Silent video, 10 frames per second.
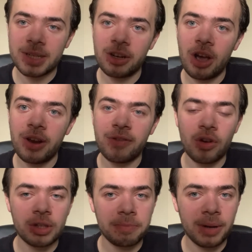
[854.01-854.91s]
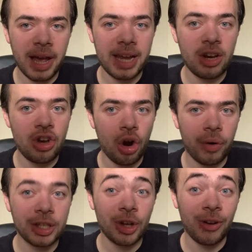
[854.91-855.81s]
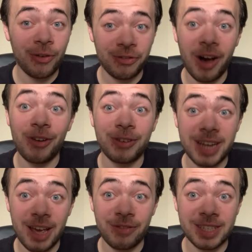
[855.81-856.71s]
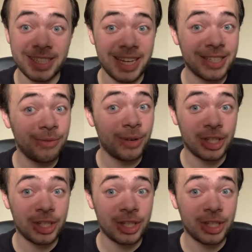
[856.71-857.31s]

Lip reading: So I know they've got to play Norwich on the final day of the season,